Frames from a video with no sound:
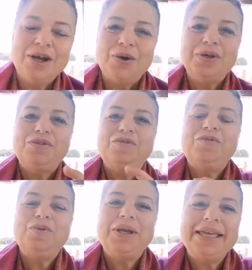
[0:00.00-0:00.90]
with
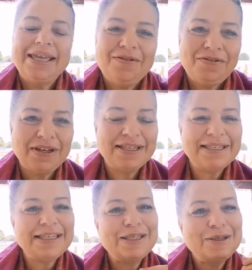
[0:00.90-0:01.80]

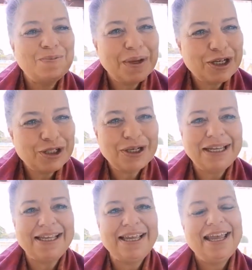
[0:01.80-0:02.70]
forgiveness,
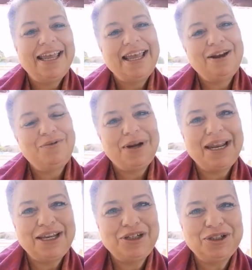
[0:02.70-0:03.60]
especially in
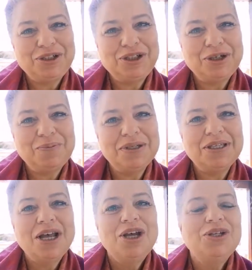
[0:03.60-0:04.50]
relationships.